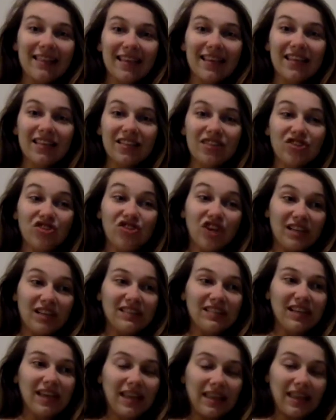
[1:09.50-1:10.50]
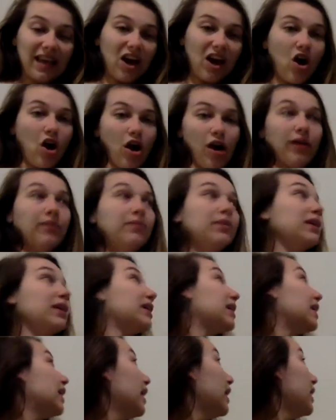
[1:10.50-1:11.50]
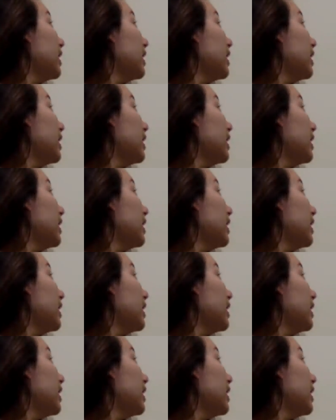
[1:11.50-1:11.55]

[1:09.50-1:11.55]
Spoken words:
these just like they are? Can I